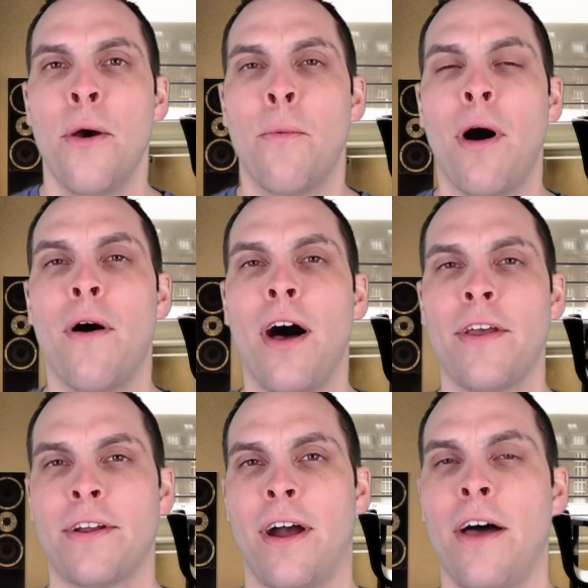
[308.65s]

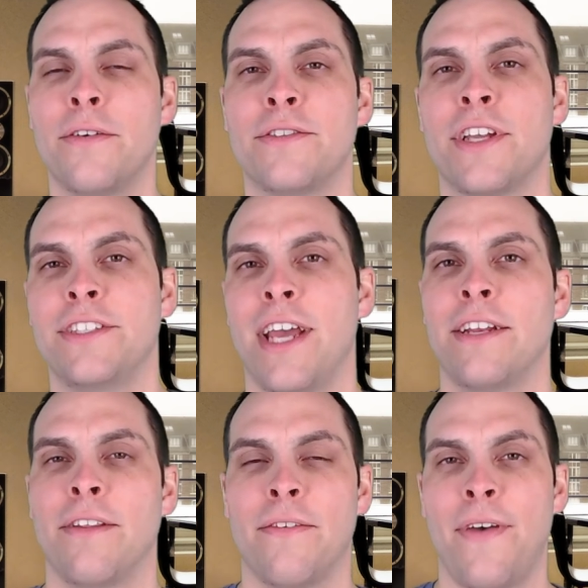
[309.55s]
while others
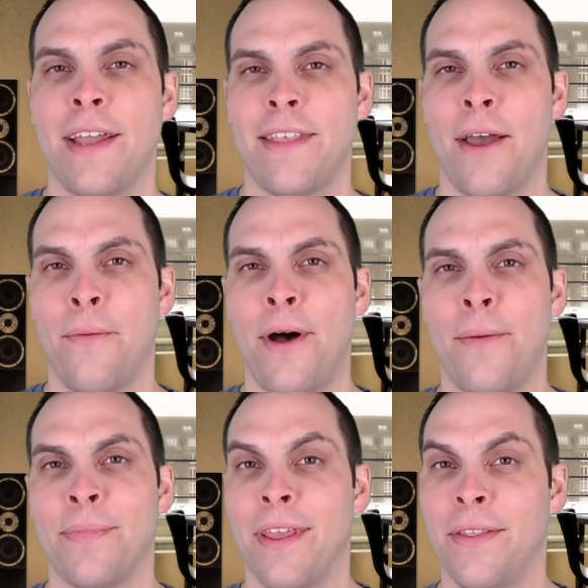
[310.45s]
contended the fact that,
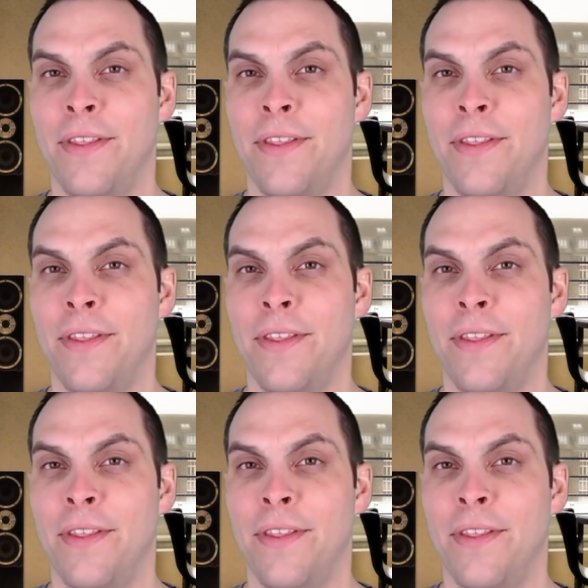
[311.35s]
well,